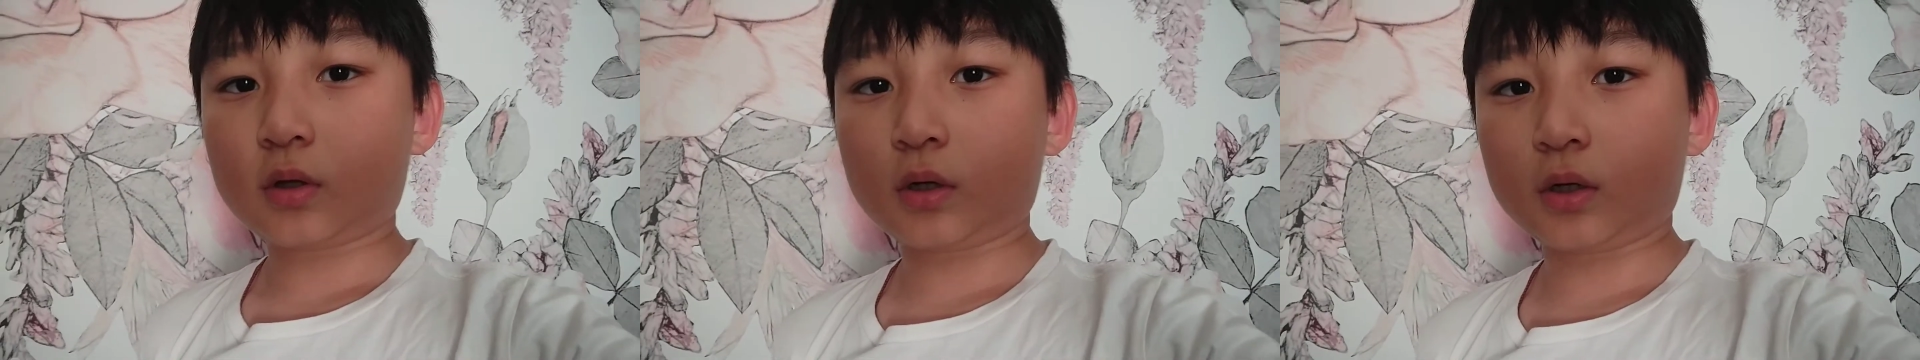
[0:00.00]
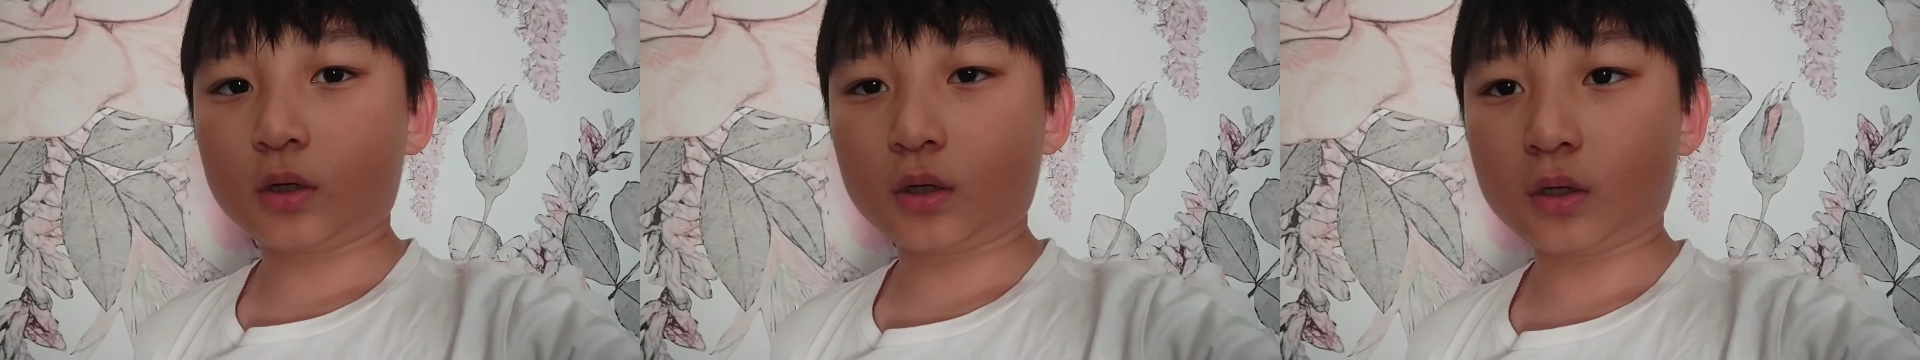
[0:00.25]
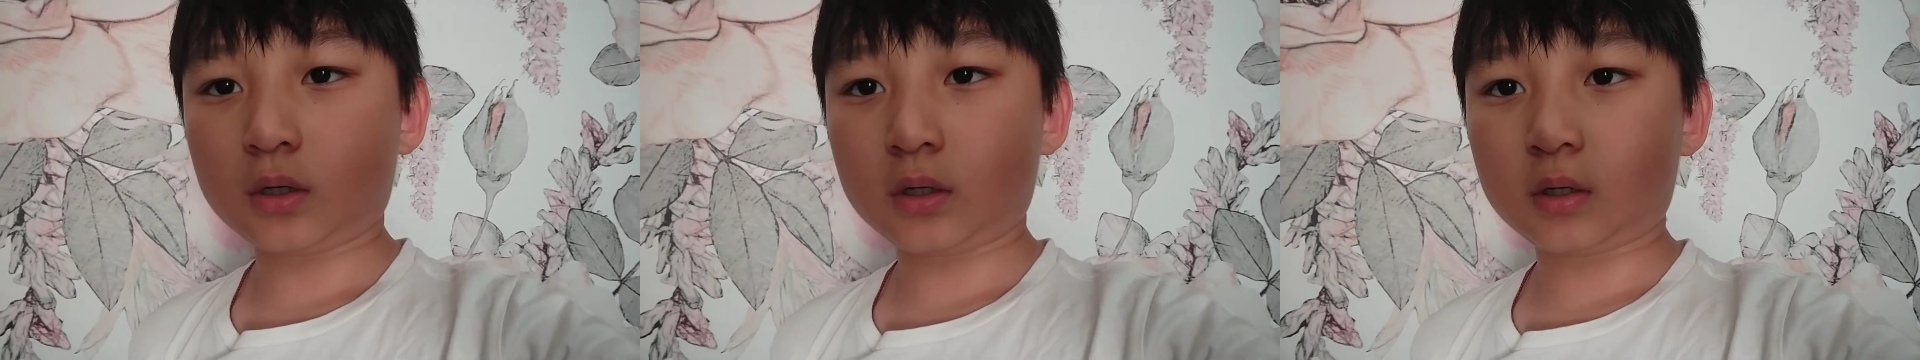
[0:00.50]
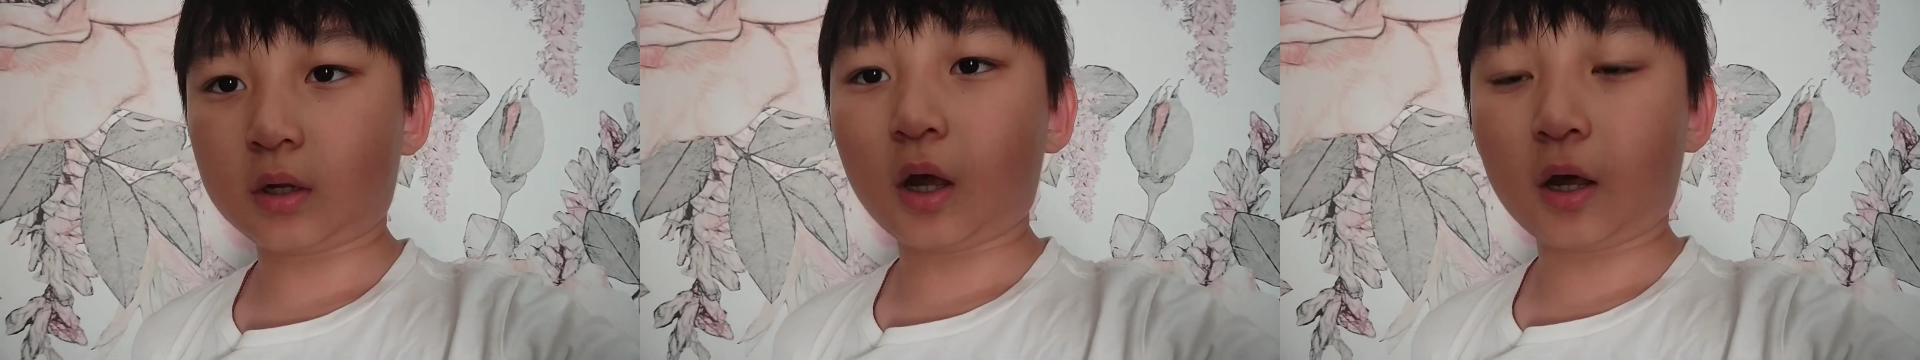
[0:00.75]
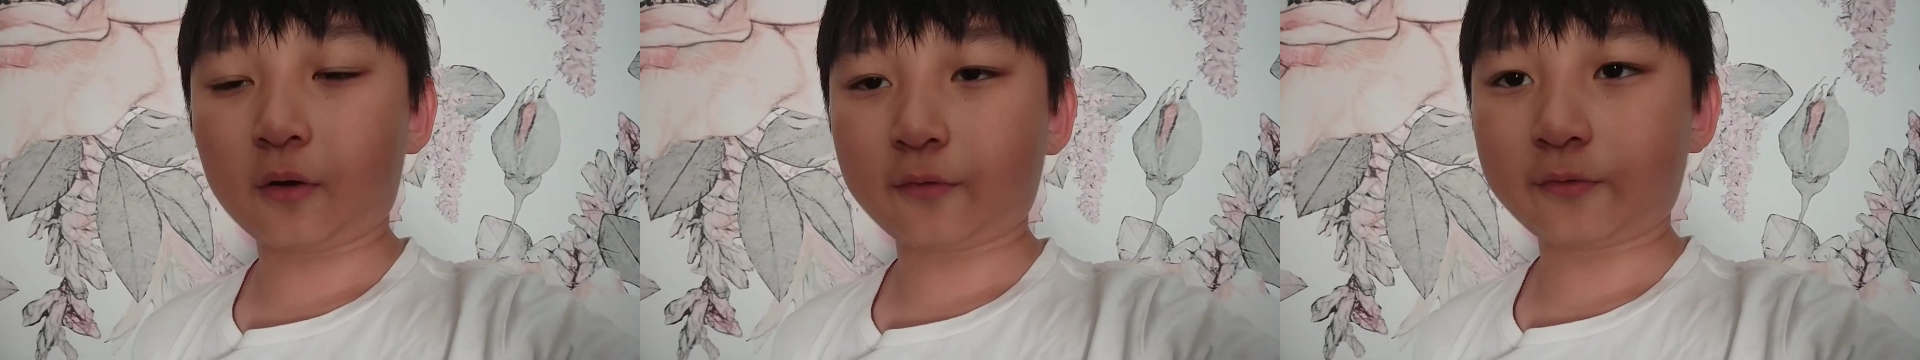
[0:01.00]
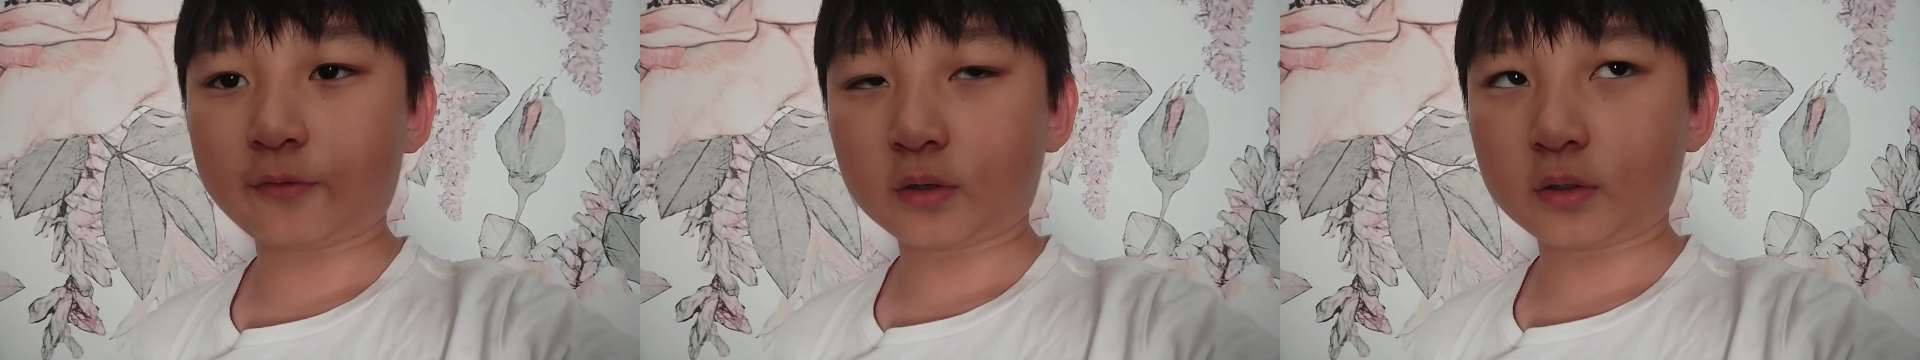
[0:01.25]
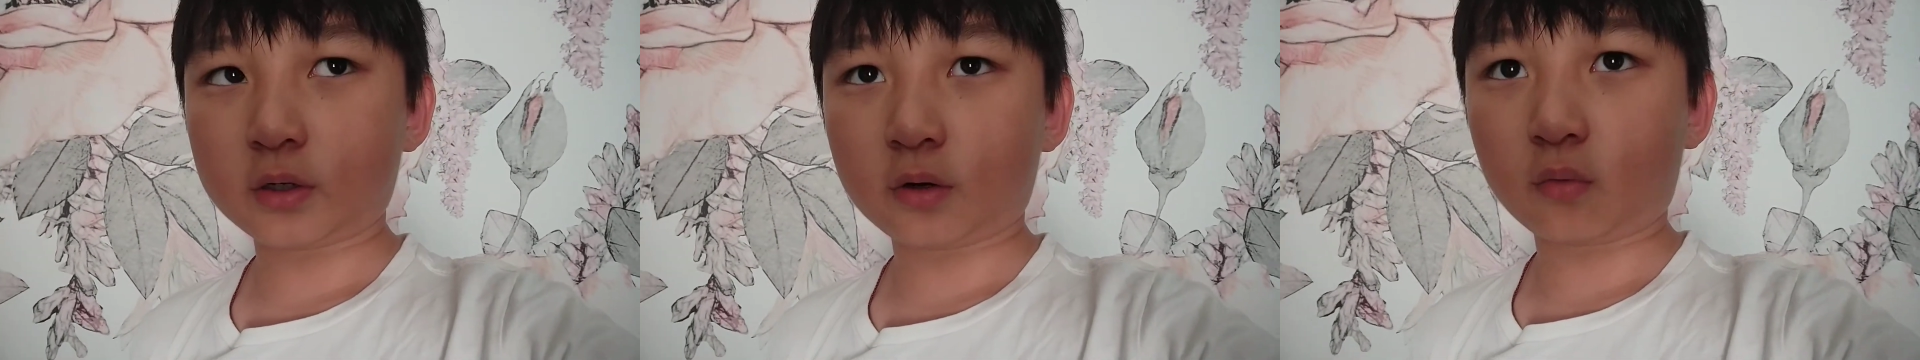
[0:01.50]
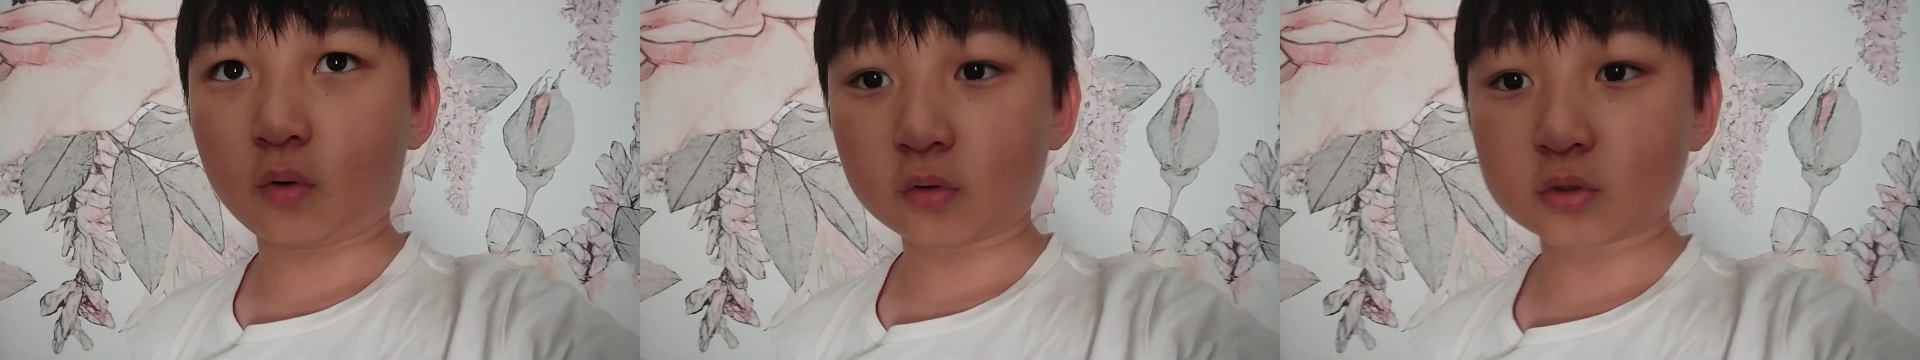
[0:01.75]
of the
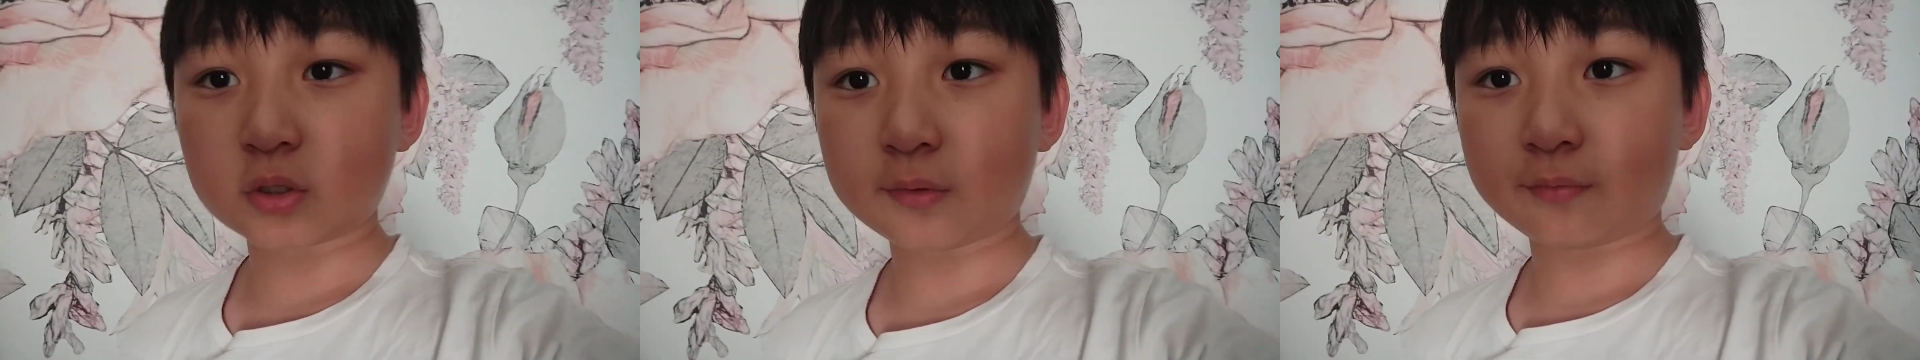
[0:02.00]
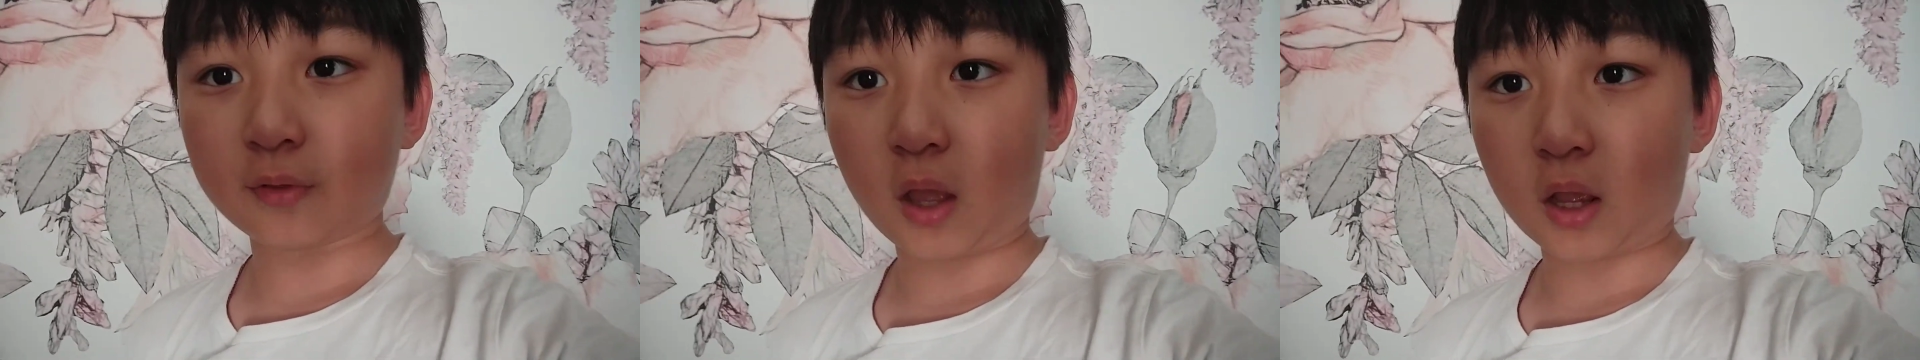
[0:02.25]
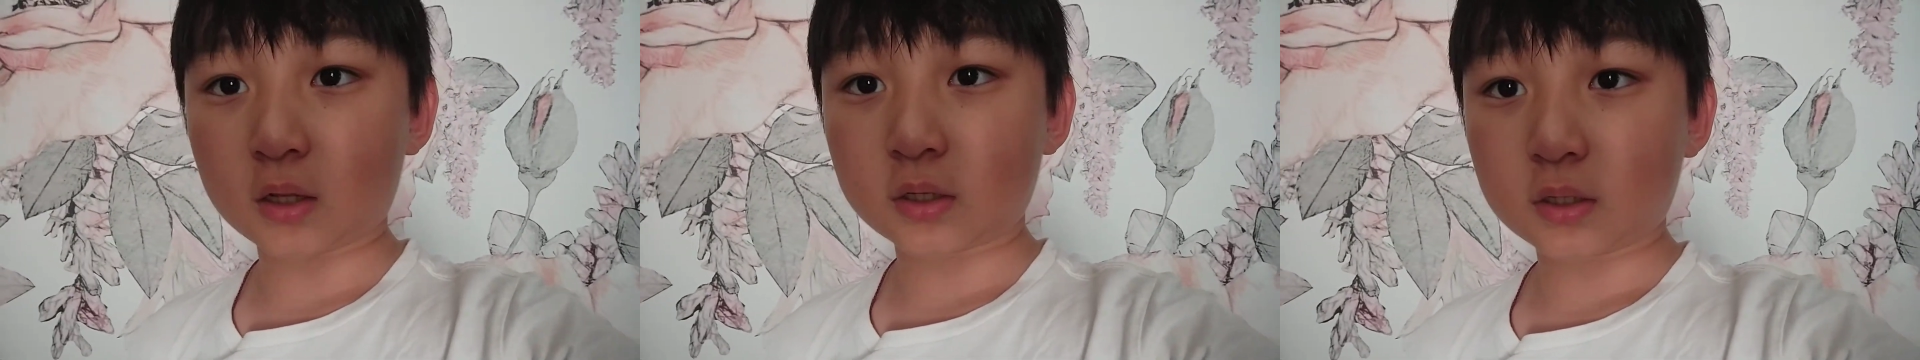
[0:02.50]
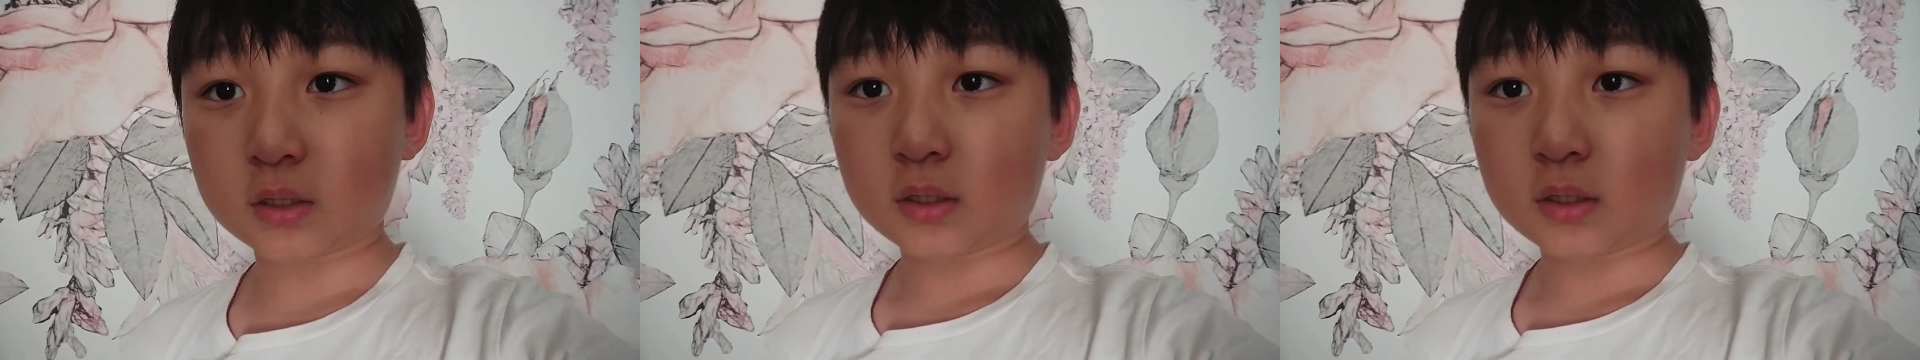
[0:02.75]
road trip vlog,